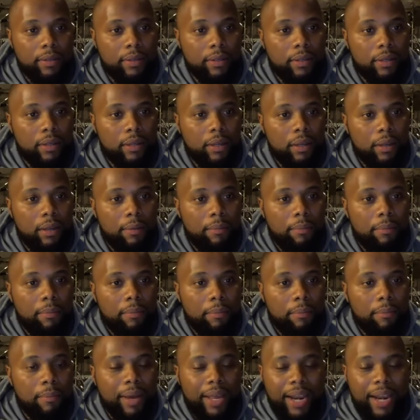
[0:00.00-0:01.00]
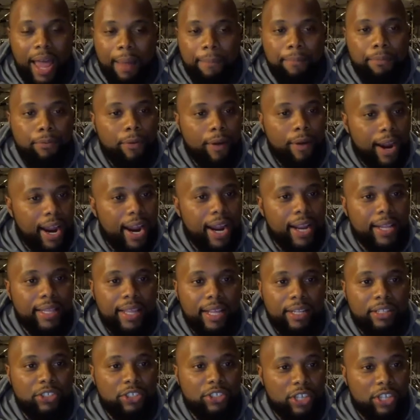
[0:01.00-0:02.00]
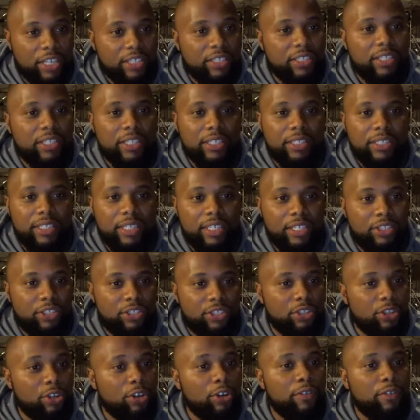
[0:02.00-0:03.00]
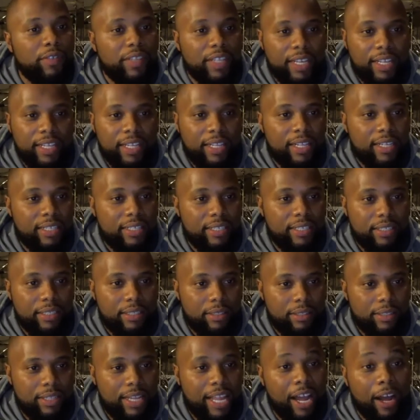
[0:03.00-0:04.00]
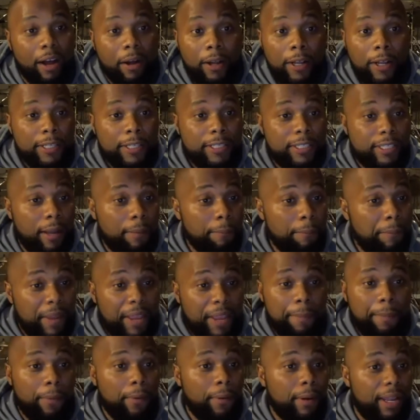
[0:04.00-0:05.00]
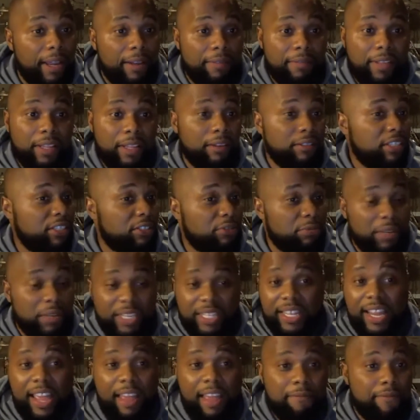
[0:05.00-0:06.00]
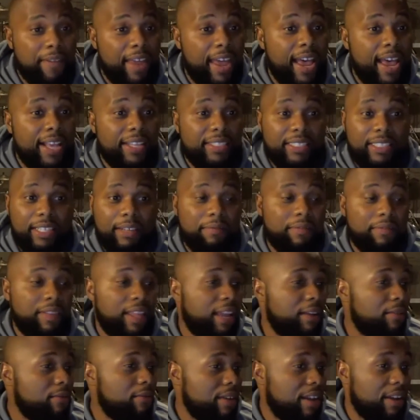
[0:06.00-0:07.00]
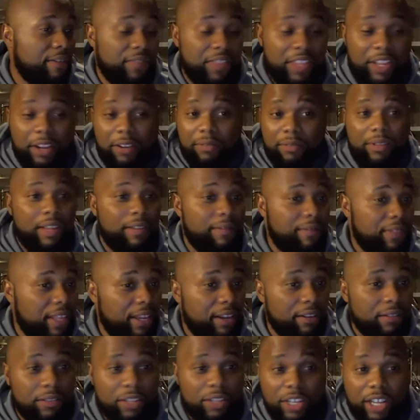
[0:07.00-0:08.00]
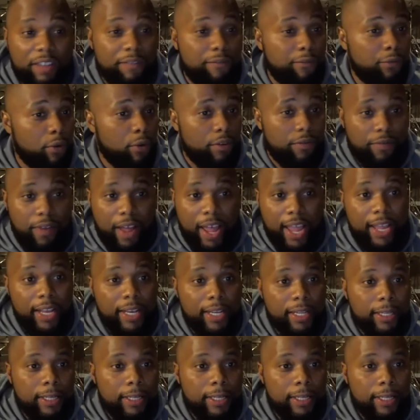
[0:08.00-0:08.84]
Man, I pray that justice is served in this. Now, some people, if they're just reading that fast, if they're looking for a fight,